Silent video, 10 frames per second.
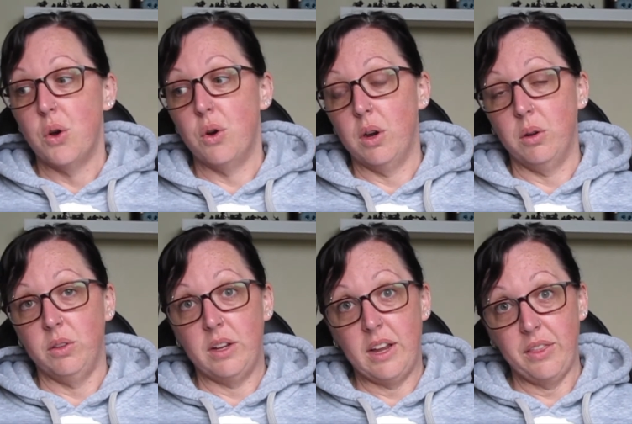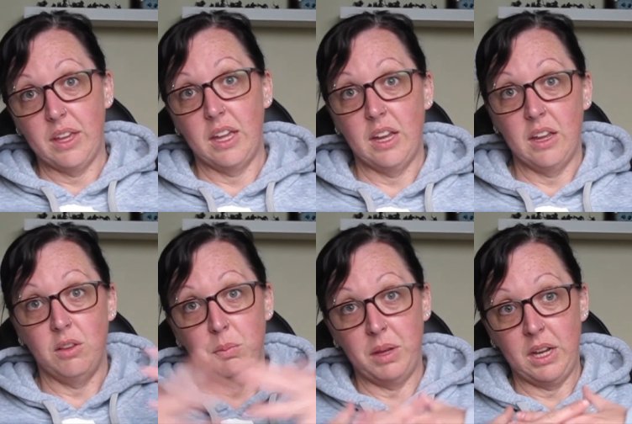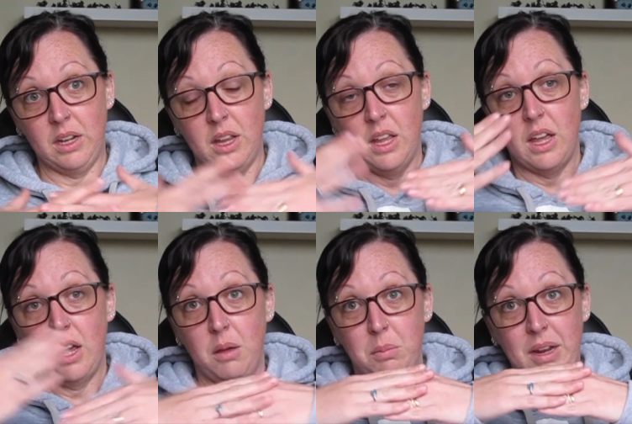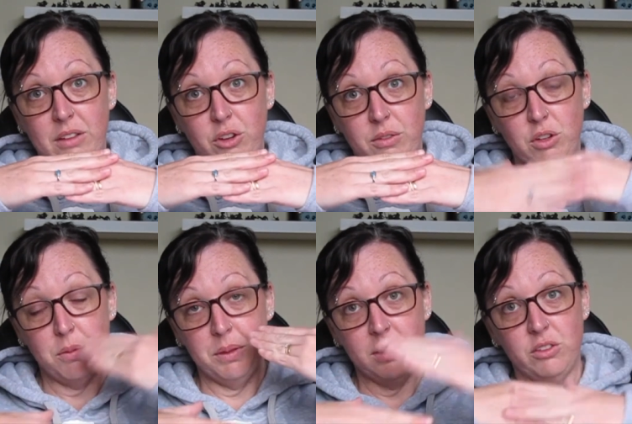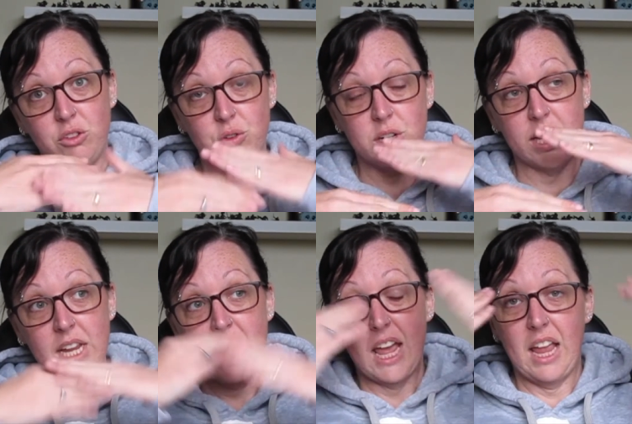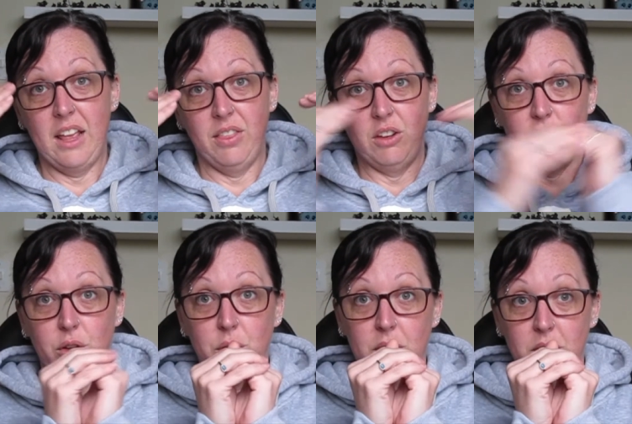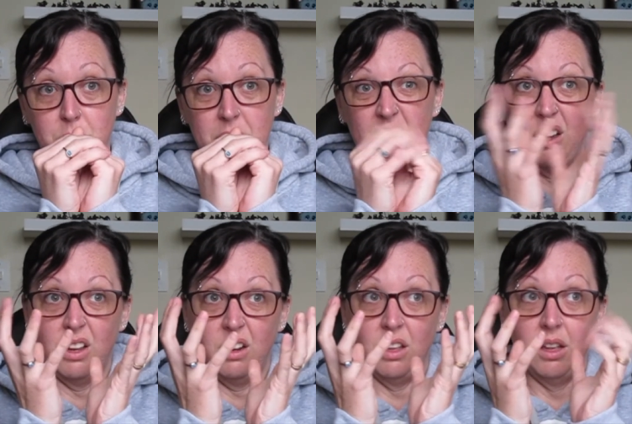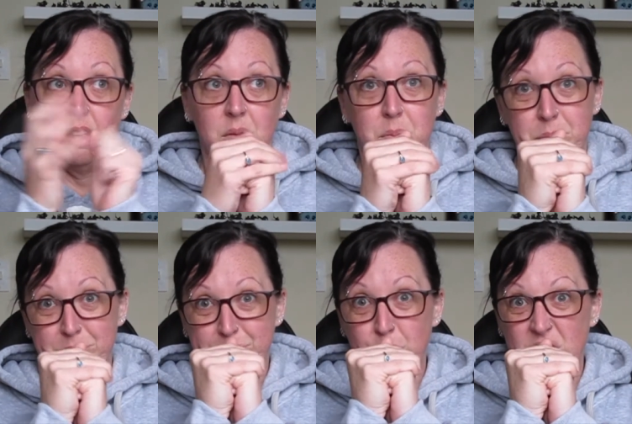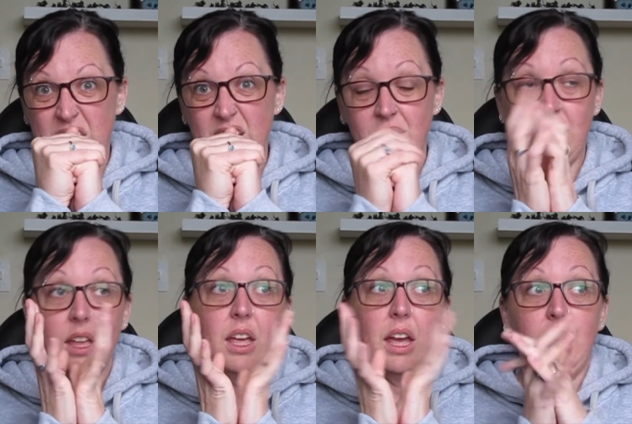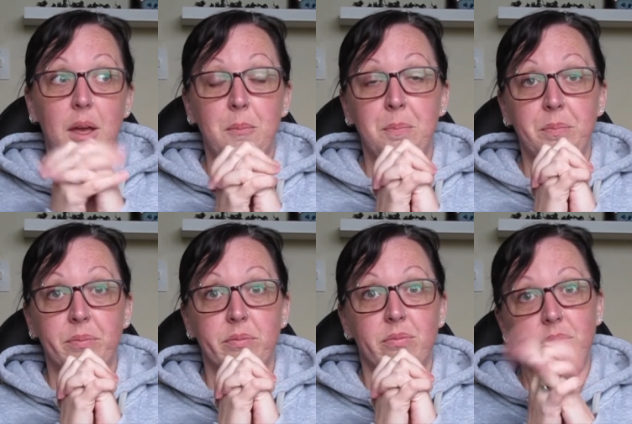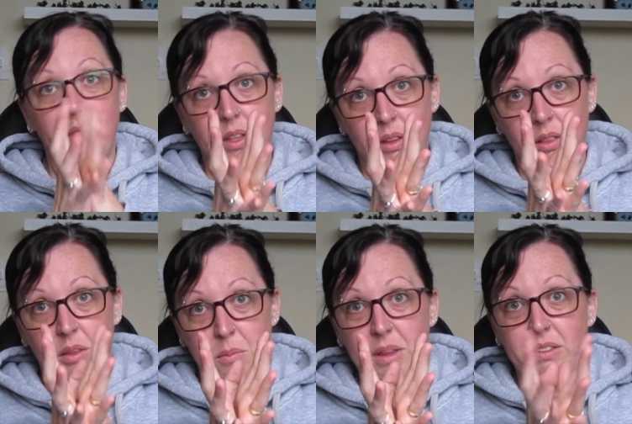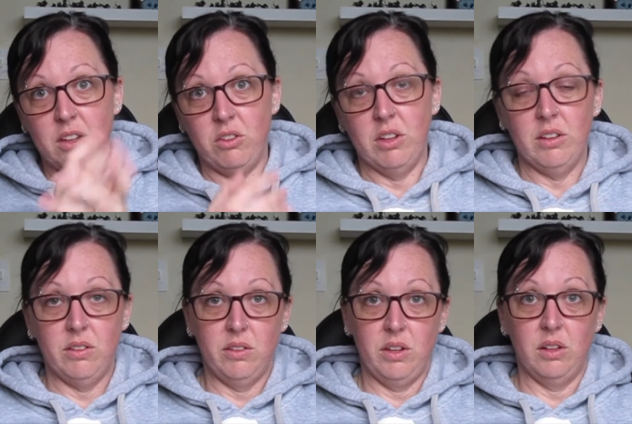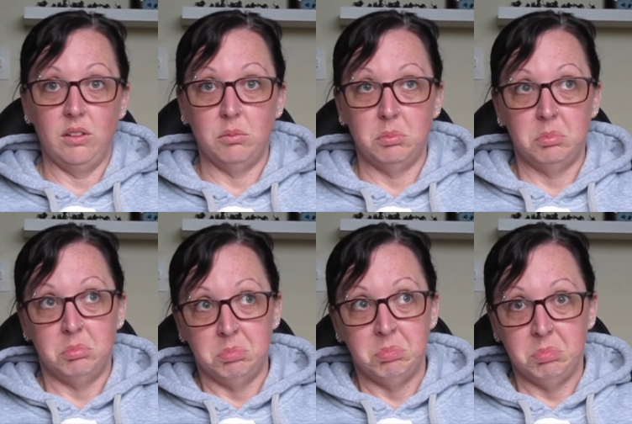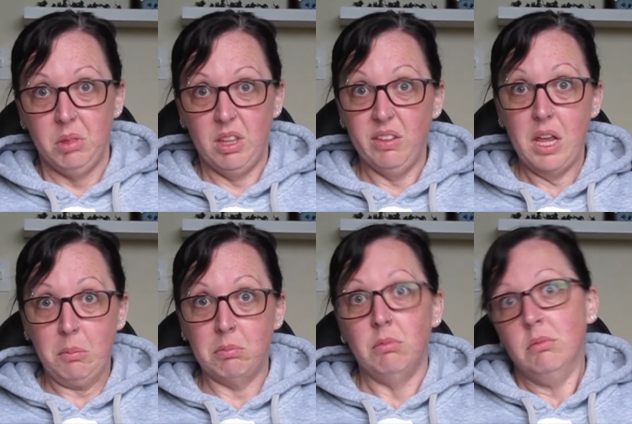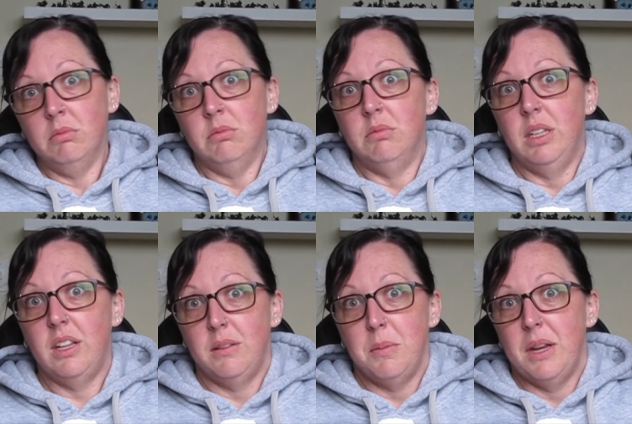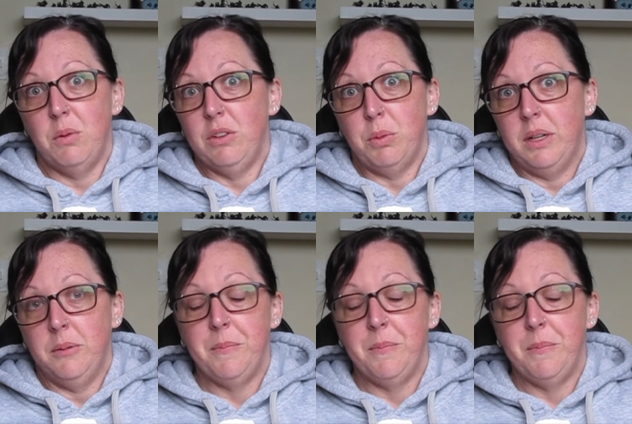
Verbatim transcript: or another king has been um, placed over top of this story, and the two have been kind of put together. Um, the the message is still the same. It doesn't matter which one.